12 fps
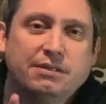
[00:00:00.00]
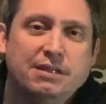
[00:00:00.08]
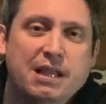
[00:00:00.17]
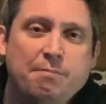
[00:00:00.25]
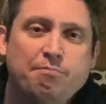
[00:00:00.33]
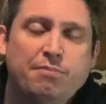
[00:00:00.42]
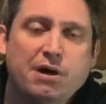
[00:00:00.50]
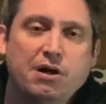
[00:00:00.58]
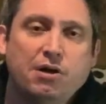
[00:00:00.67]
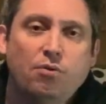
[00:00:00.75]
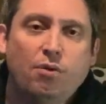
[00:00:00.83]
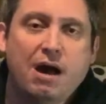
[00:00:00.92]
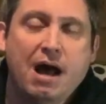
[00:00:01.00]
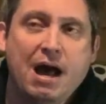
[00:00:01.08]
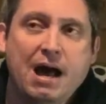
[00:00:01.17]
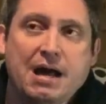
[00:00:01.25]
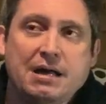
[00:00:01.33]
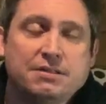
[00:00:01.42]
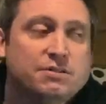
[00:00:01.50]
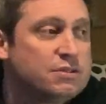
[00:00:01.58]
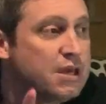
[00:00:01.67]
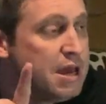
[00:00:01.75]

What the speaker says: Limbo and